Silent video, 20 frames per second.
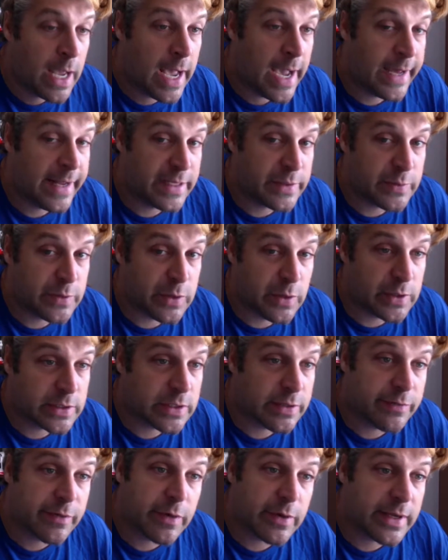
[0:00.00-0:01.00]
And as we know, it's
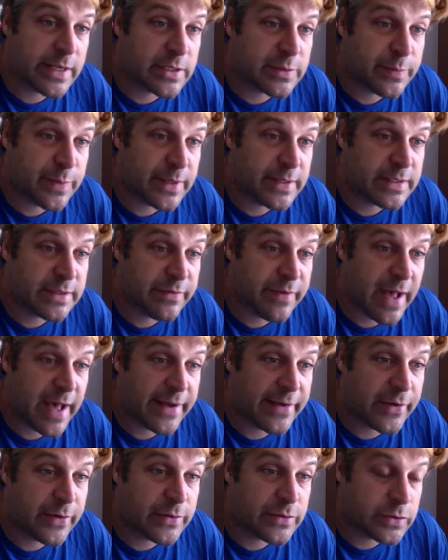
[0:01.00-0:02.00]
a very expensive
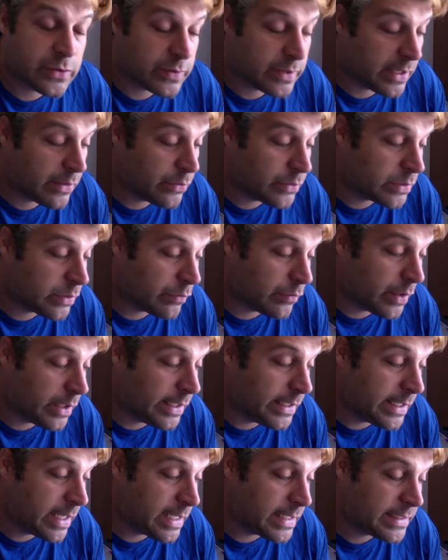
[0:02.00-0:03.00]
add-on, so that was a
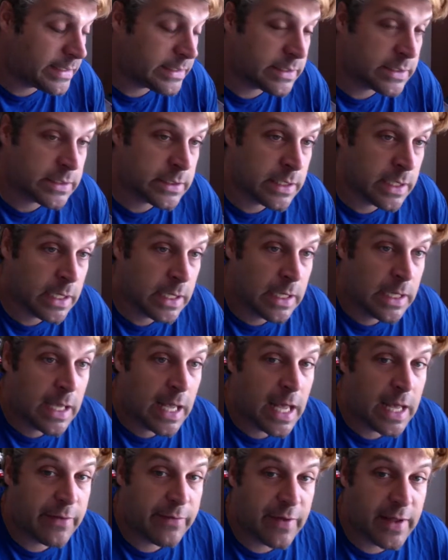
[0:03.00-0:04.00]
really nice
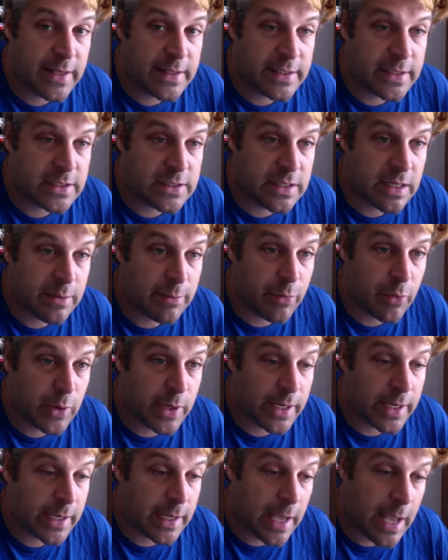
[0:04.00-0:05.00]
advantage they
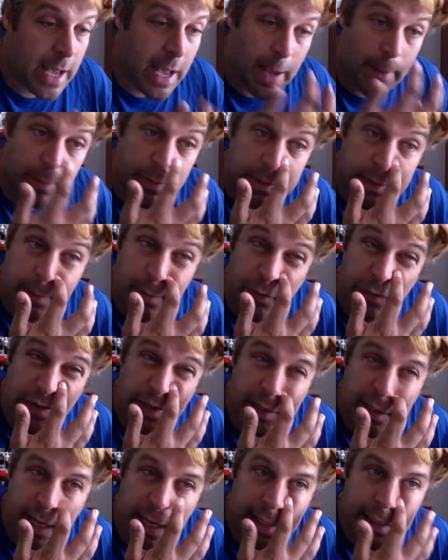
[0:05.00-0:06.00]
bring. Some of the
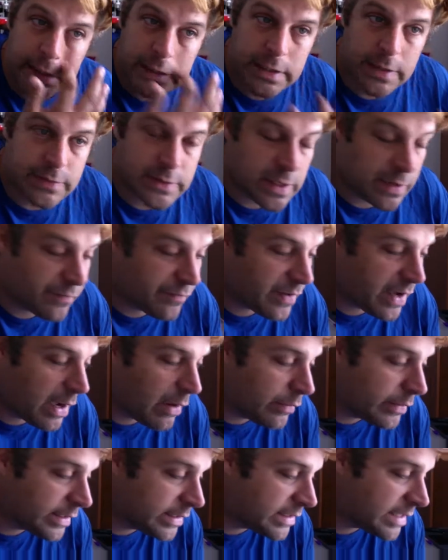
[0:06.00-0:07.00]
negatives I
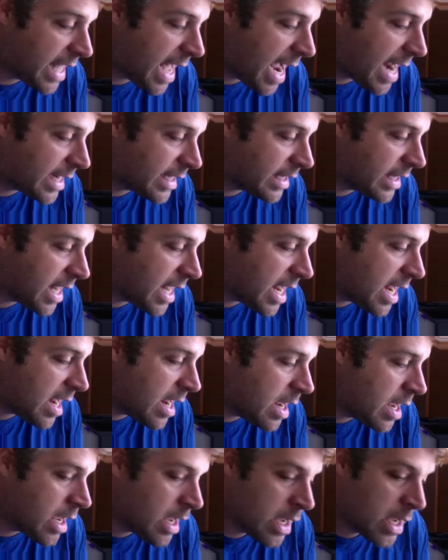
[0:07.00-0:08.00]
found is that
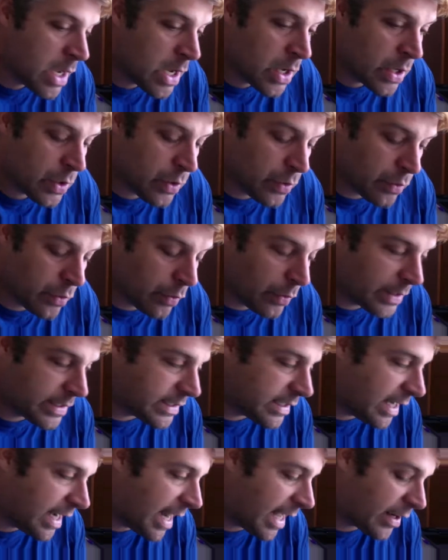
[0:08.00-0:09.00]
is
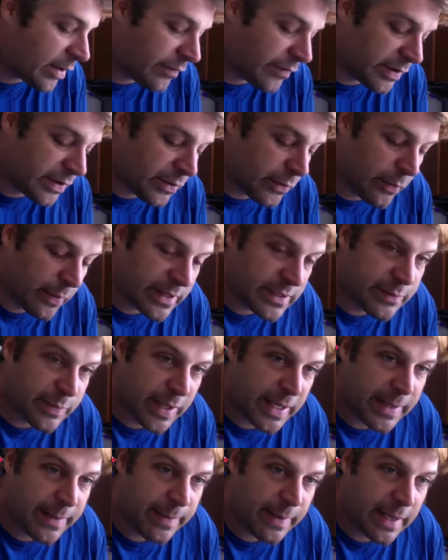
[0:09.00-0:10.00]
the lack of a
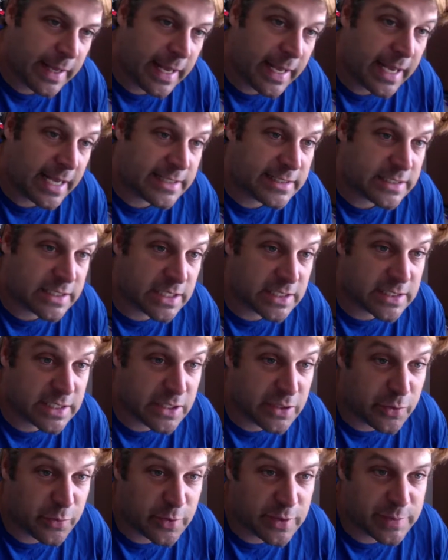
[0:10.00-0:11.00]
USB. It has just a
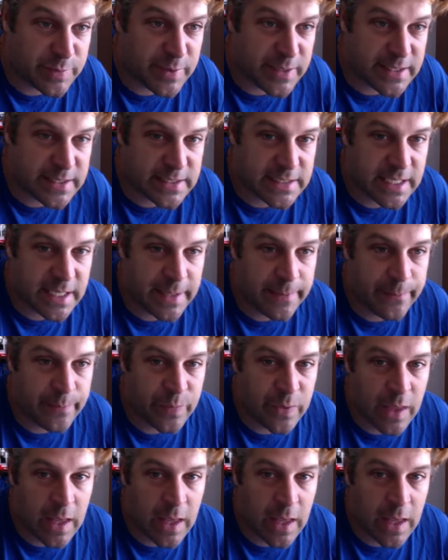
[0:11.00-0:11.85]
USB-C.